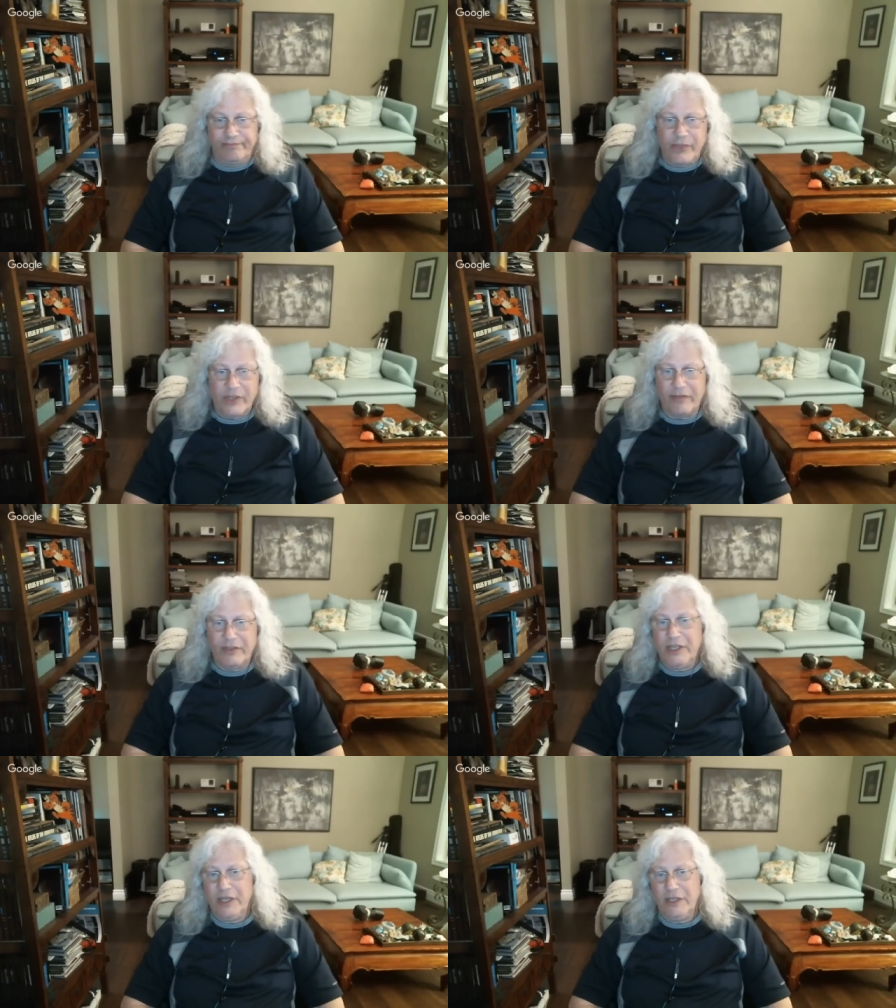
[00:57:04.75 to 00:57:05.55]

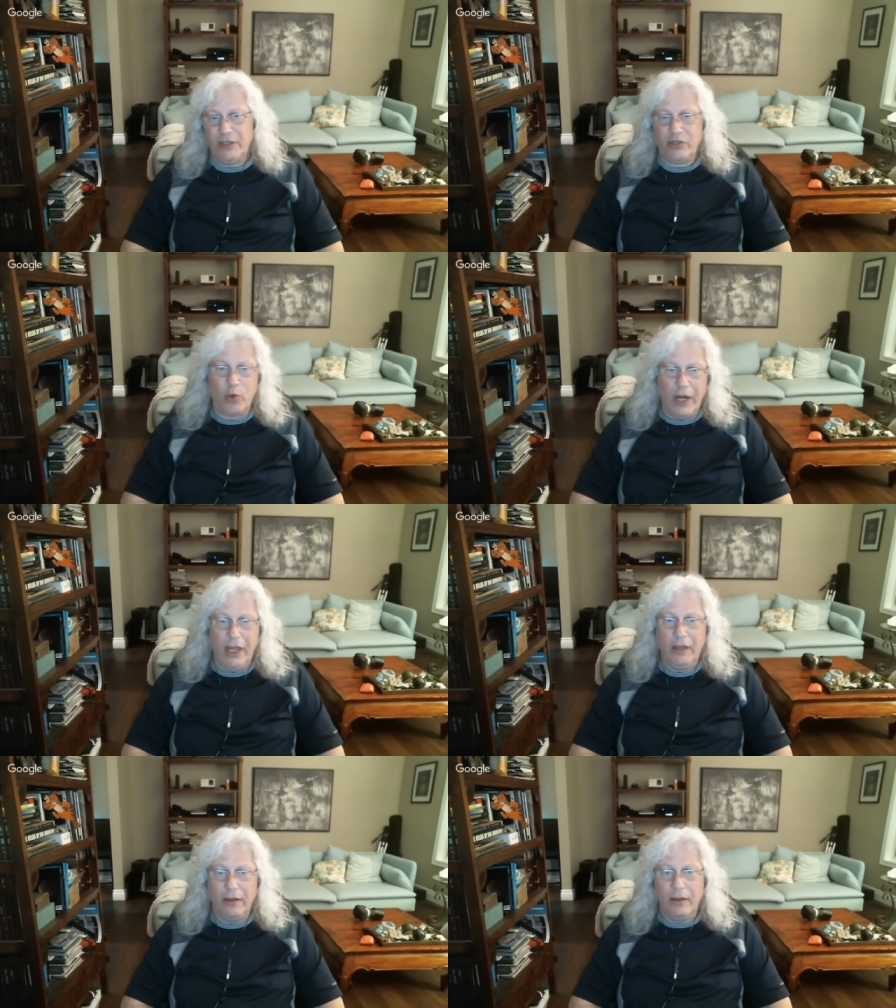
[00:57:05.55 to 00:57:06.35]
17 to
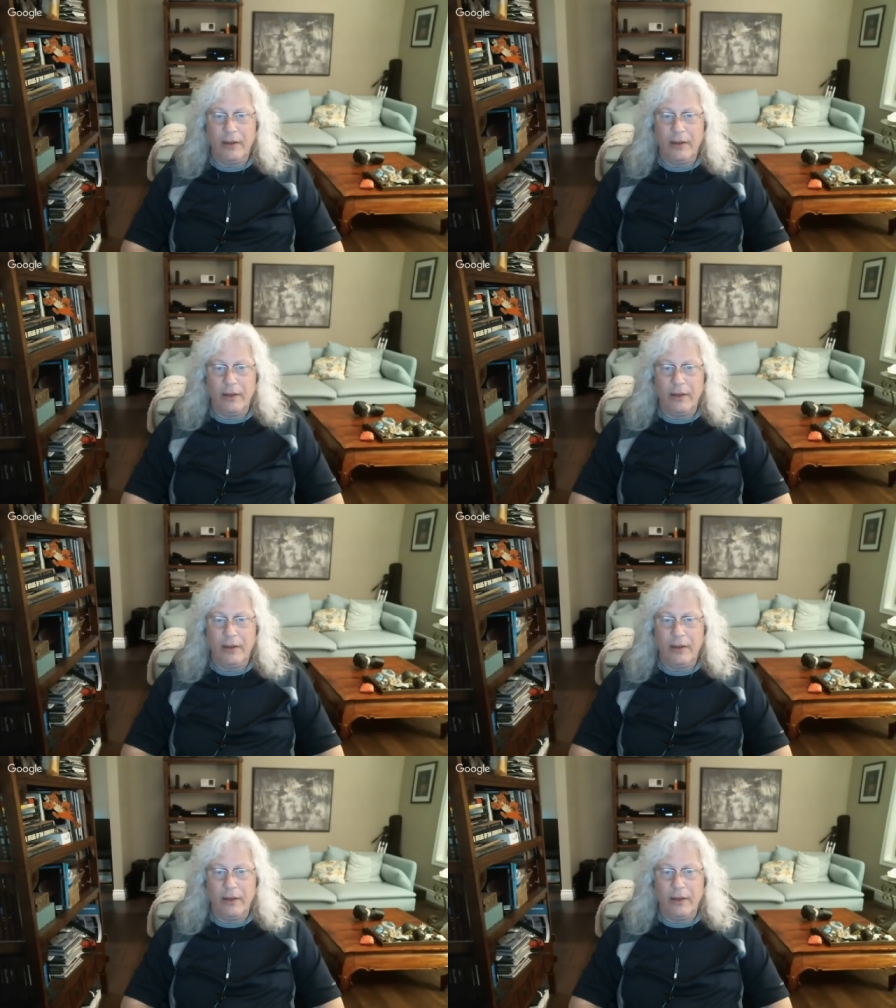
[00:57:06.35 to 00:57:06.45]
20.